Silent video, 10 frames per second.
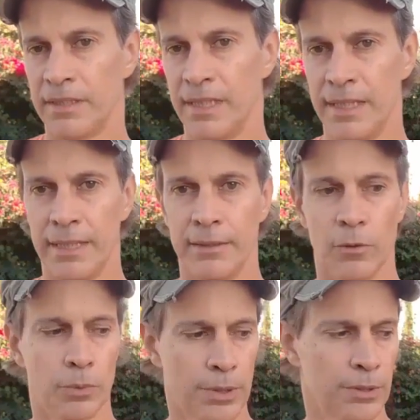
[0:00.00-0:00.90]
the
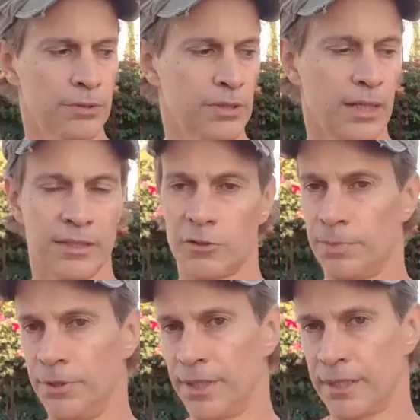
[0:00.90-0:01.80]
world's
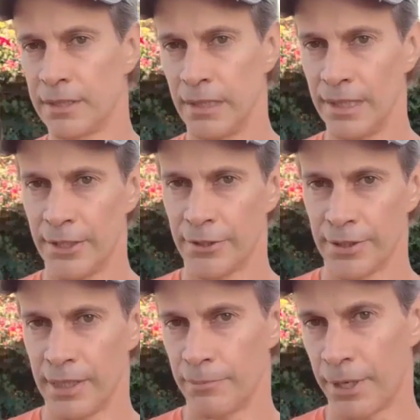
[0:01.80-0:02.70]
undisputed leader
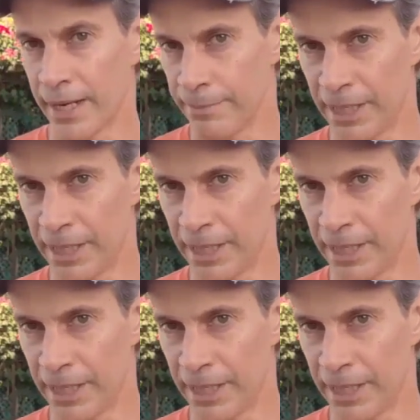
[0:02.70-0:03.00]
in bracket